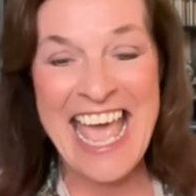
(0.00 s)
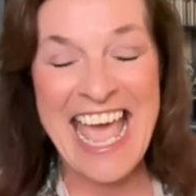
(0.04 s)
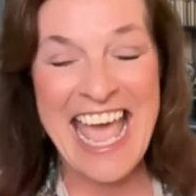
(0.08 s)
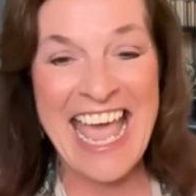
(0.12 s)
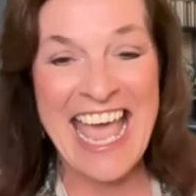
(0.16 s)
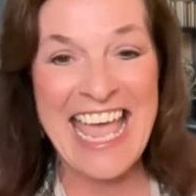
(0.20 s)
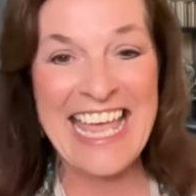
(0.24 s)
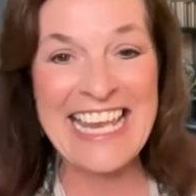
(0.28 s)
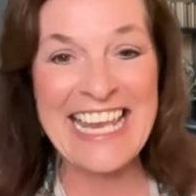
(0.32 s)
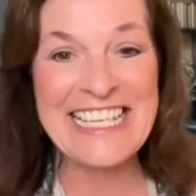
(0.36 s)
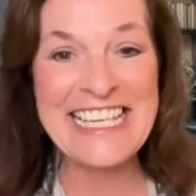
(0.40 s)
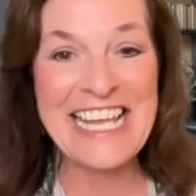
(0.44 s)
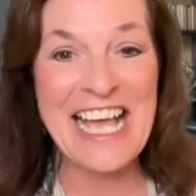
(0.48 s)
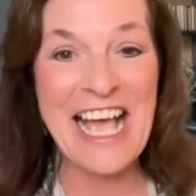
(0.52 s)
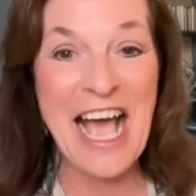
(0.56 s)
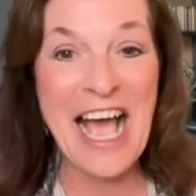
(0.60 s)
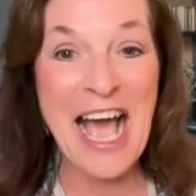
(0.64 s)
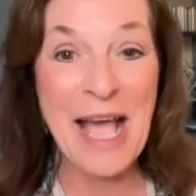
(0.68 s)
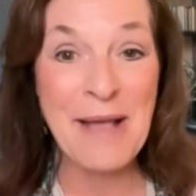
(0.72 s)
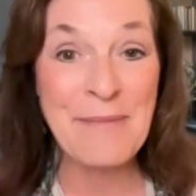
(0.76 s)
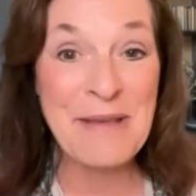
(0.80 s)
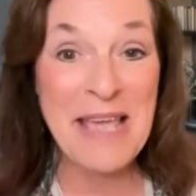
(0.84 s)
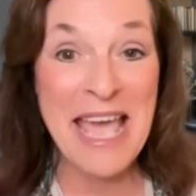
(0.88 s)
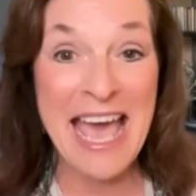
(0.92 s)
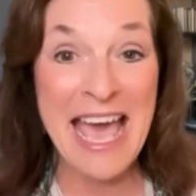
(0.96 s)
And
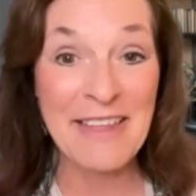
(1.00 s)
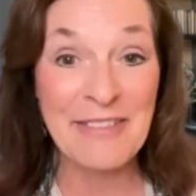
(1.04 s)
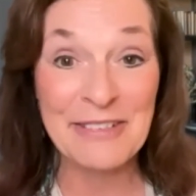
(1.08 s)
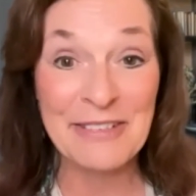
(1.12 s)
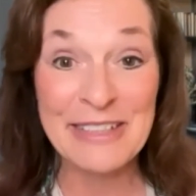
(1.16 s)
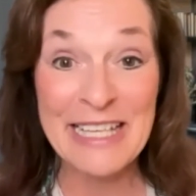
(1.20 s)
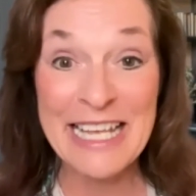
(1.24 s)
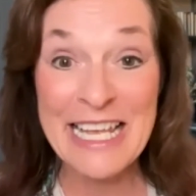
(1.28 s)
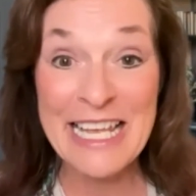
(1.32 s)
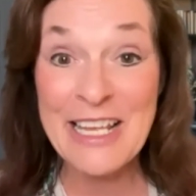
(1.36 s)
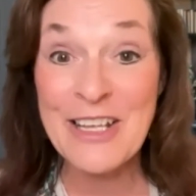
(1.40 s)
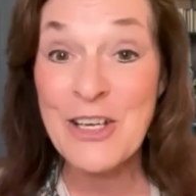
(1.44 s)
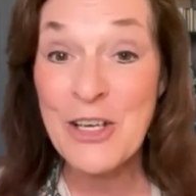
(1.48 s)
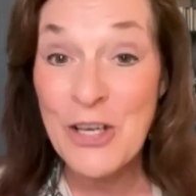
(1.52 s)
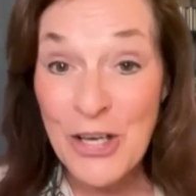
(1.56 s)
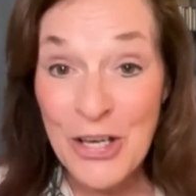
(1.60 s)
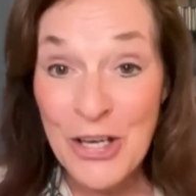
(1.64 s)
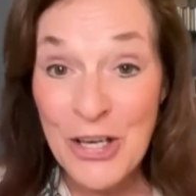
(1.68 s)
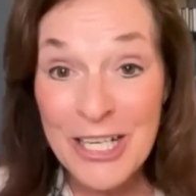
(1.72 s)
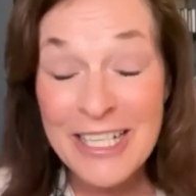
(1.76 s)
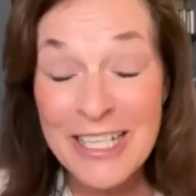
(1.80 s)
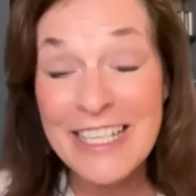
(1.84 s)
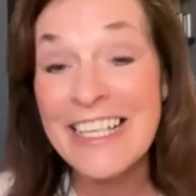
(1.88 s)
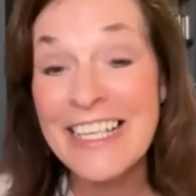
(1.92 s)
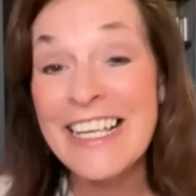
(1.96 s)
I'm Kathleen
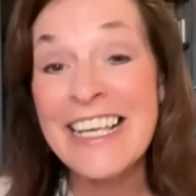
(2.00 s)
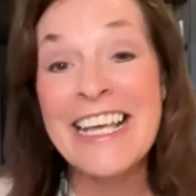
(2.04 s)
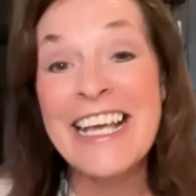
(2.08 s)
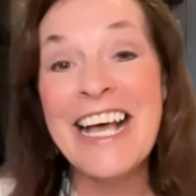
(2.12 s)
Cooke.